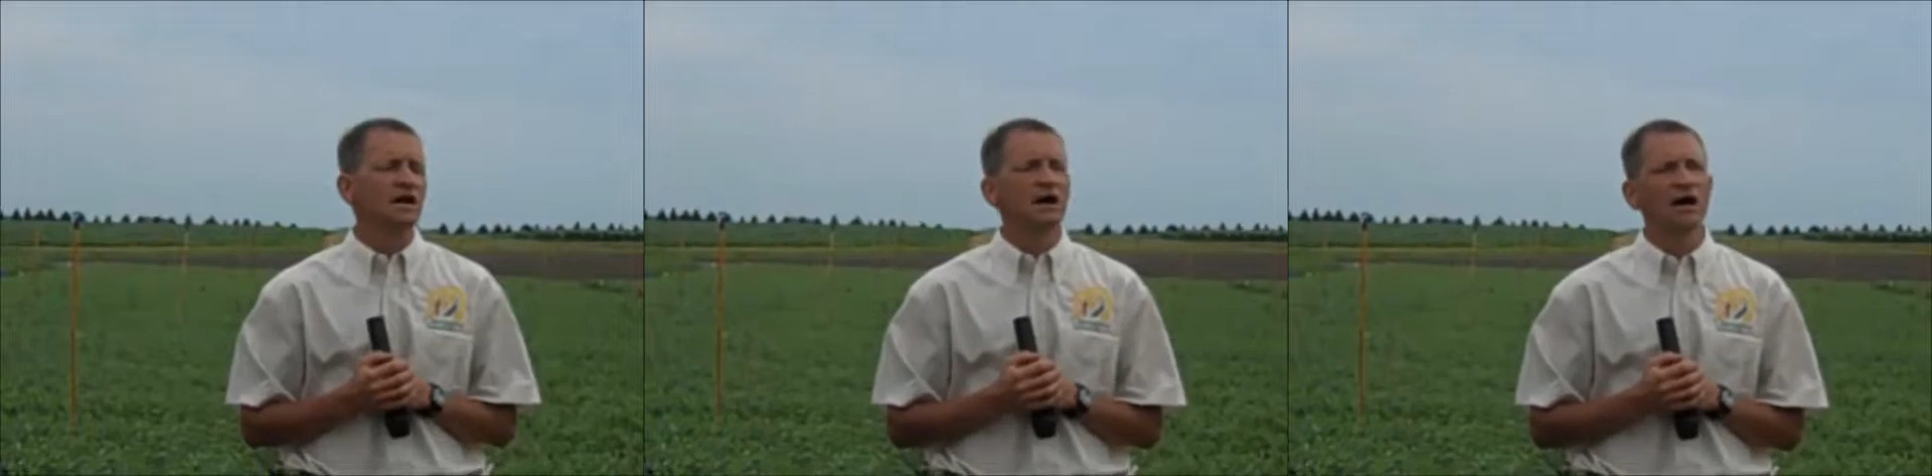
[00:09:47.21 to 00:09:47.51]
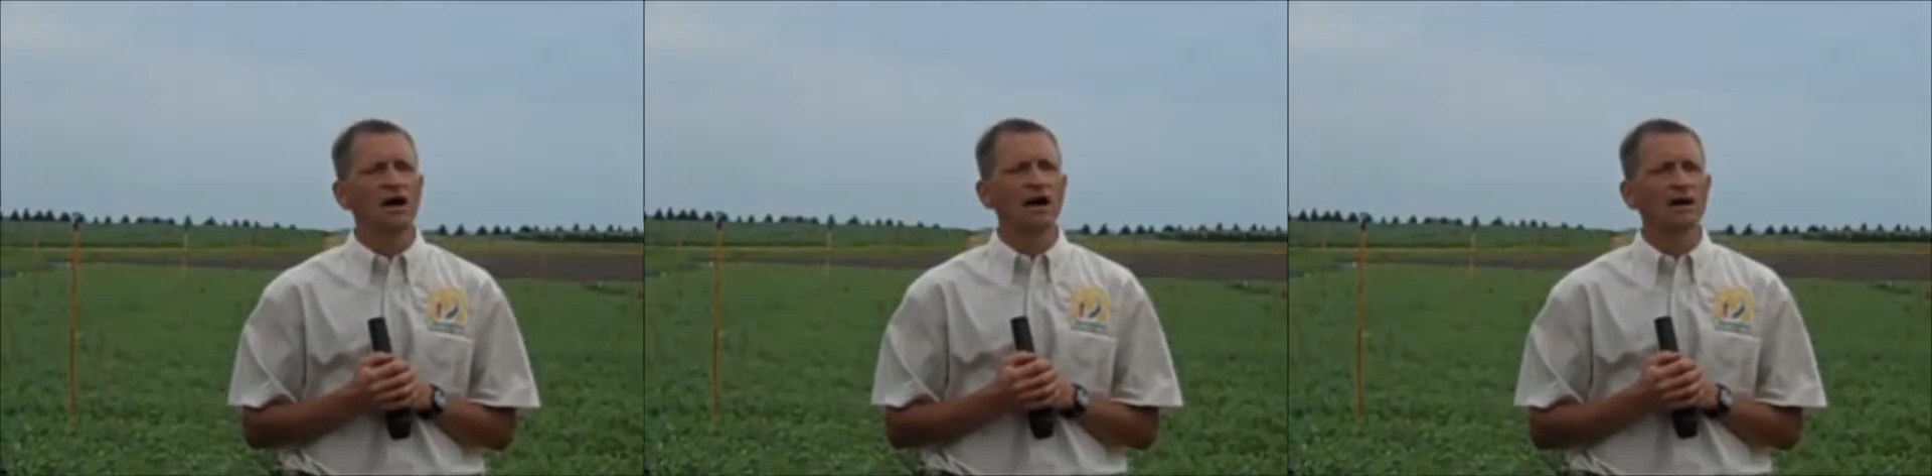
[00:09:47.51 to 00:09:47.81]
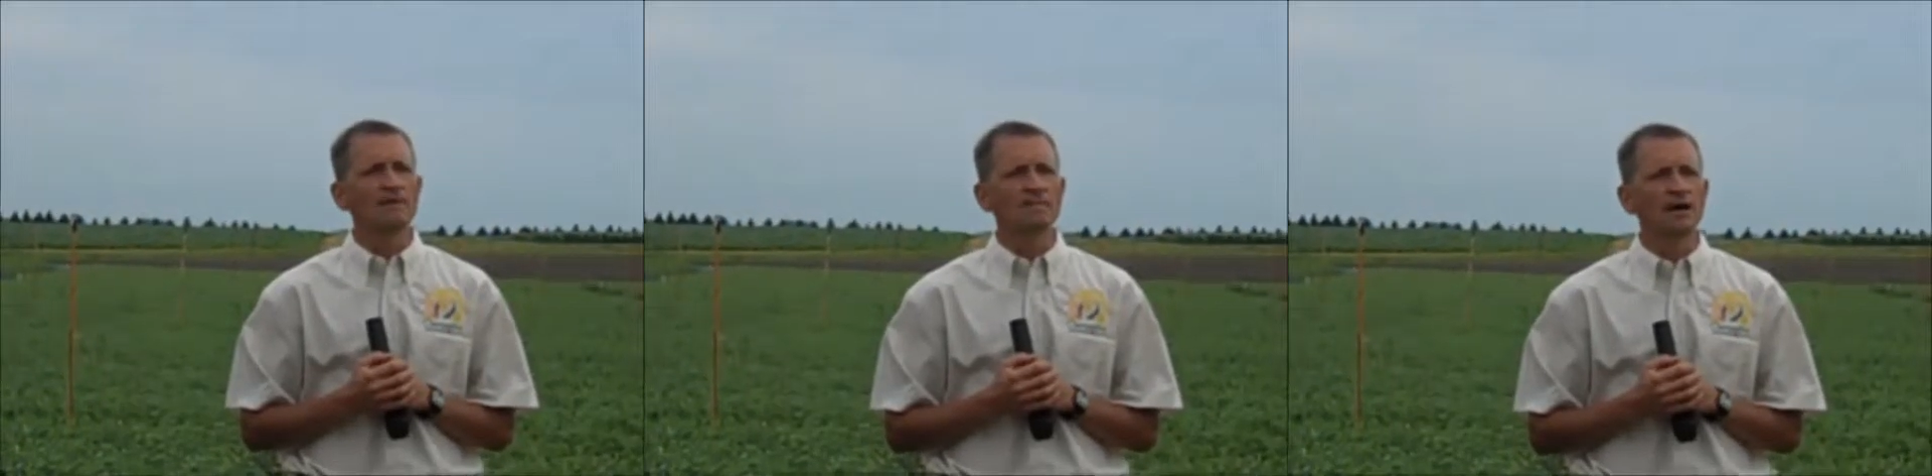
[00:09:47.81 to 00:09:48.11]

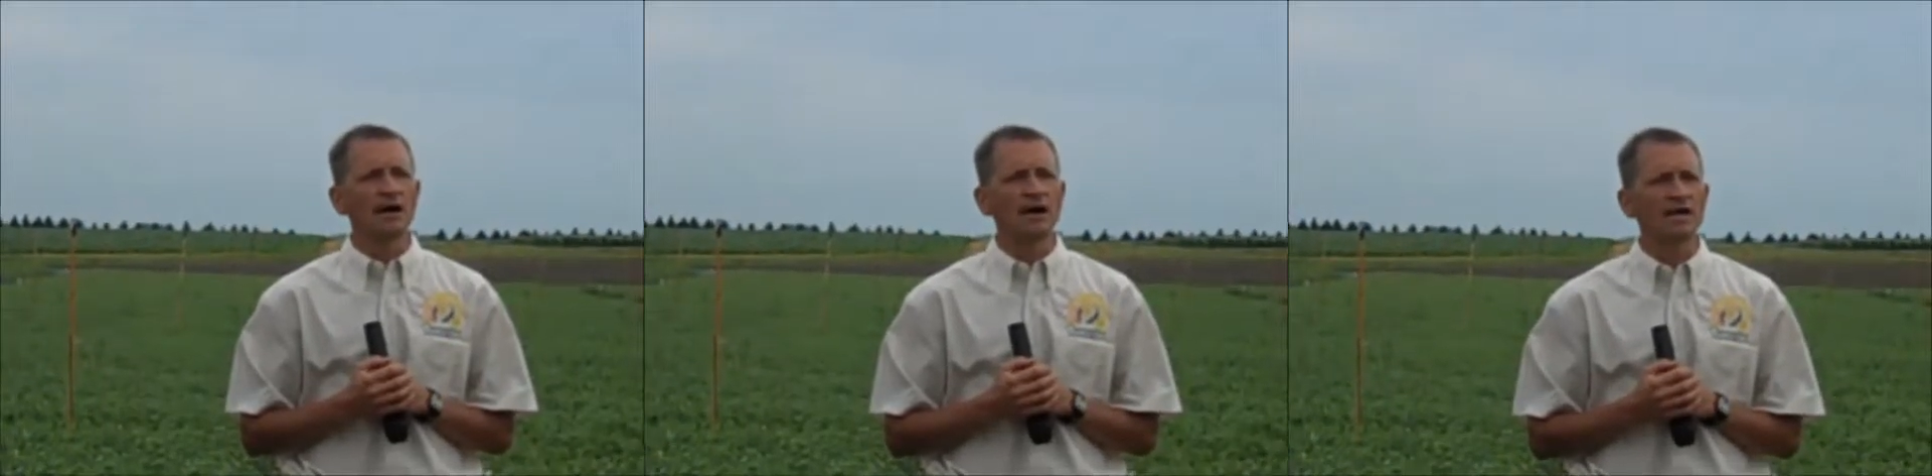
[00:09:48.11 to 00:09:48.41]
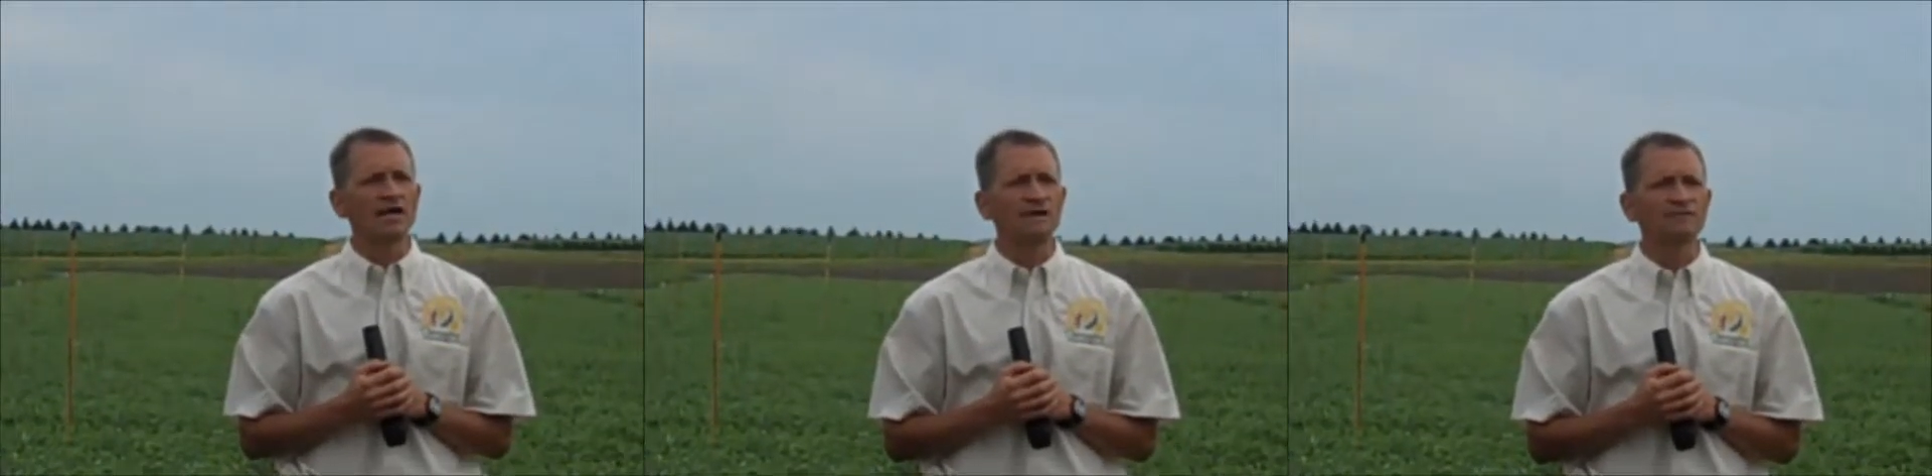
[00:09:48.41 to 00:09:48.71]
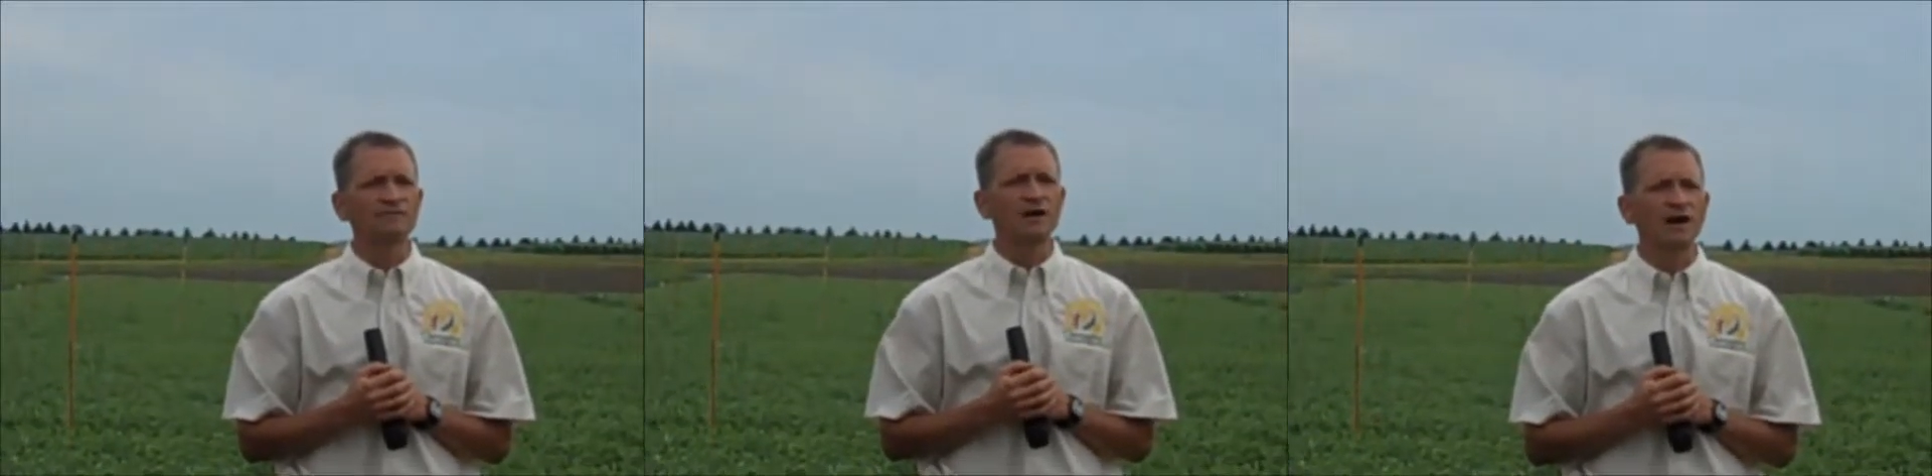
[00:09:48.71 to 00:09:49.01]

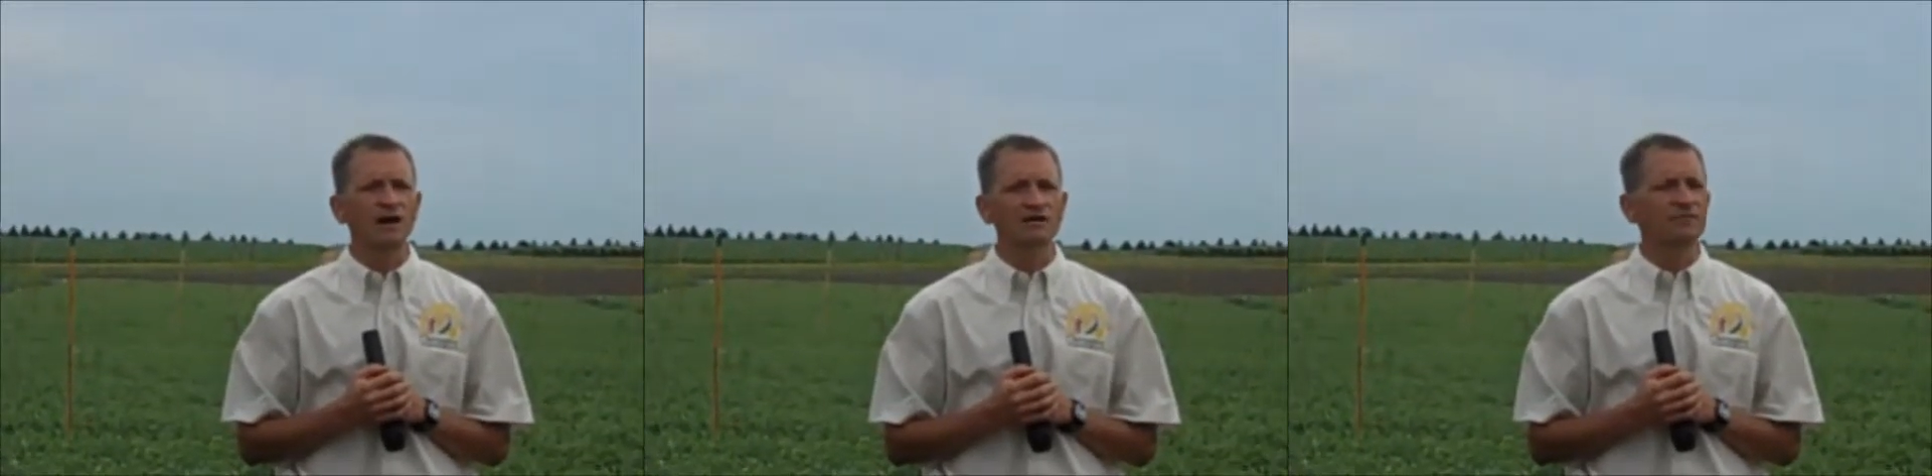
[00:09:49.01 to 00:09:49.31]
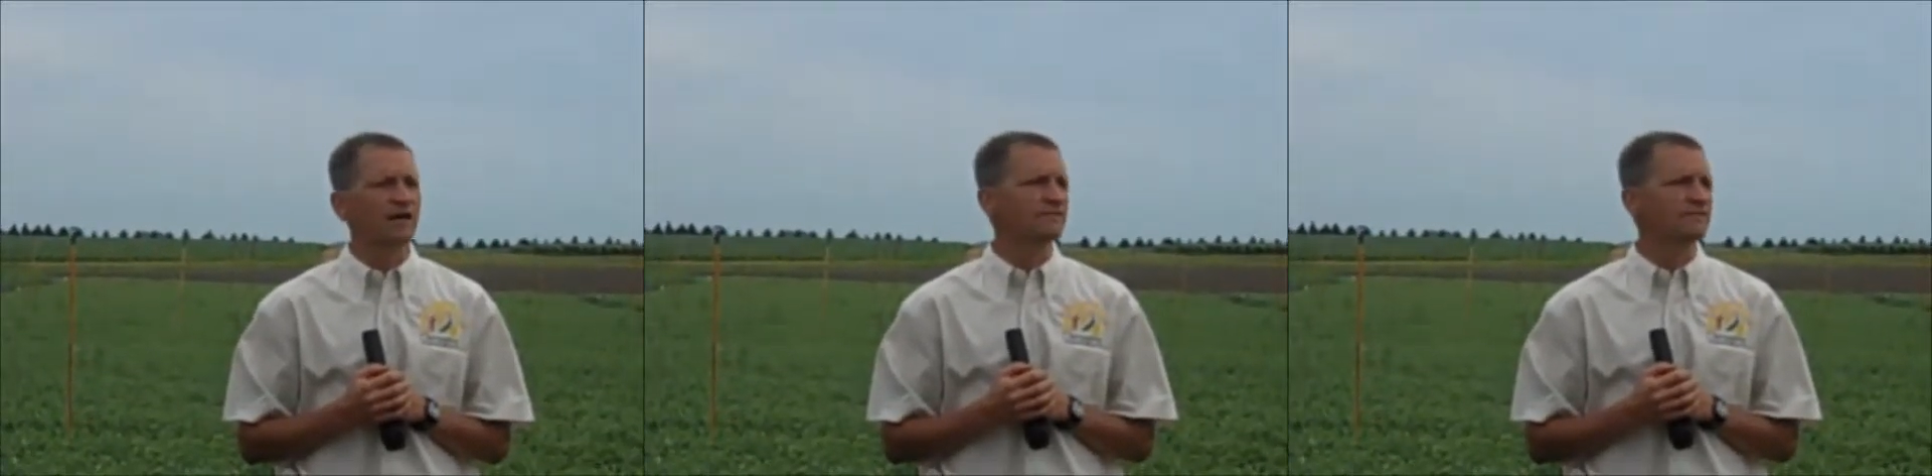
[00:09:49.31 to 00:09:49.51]
if the